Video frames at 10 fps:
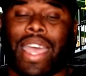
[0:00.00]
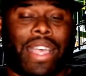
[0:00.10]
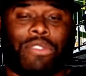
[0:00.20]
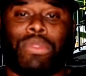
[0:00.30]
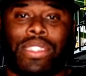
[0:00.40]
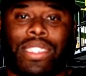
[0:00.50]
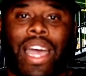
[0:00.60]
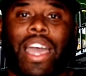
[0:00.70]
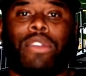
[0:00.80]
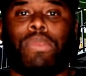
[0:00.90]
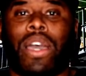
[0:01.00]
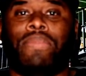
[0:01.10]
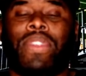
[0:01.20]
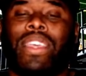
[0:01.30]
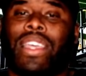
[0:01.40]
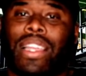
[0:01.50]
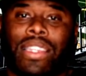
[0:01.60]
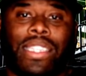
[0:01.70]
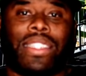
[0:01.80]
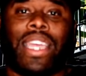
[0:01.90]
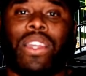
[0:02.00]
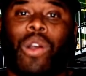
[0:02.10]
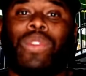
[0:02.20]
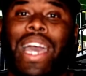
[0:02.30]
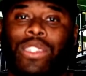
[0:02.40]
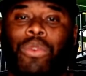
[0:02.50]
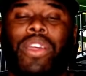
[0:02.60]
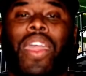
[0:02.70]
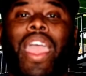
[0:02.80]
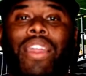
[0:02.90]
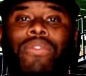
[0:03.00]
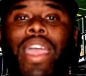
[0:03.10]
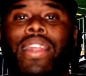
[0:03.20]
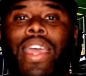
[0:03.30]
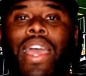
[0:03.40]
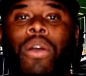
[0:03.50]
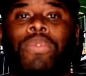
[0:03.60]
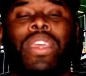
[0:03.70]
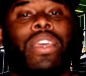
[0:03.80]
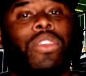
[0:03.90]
hasn't been signed, but at least they know that's where they're at right now.